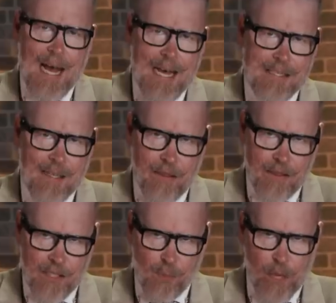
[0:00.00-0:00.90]
As
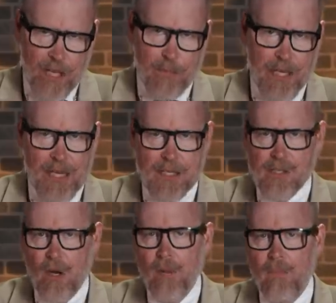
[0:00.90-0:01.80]
this week
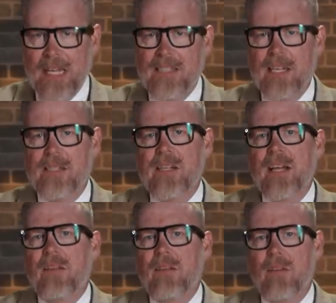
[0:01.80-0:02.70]
begins, on May
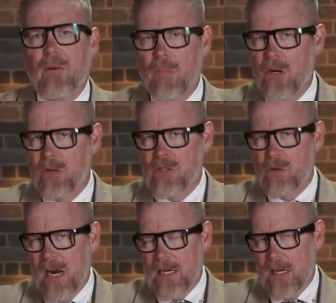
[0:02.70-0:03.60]
sixteenth, the murderous
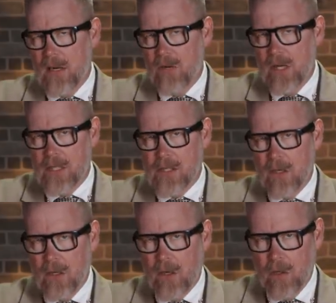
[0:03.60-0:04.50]
crackdown is
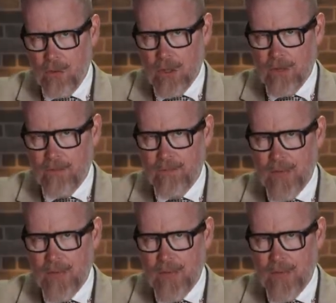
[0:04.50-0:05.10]
concluded.